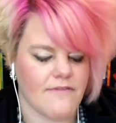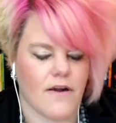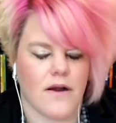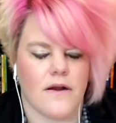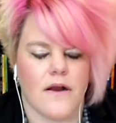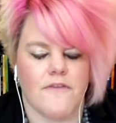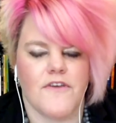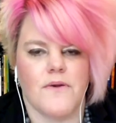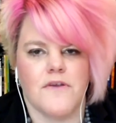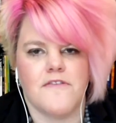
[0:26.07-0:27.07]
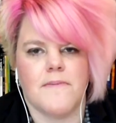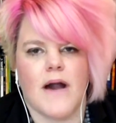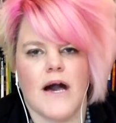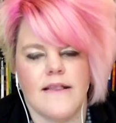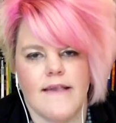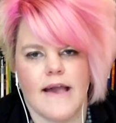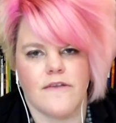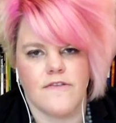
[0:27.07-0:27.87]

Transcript: our viewers some context.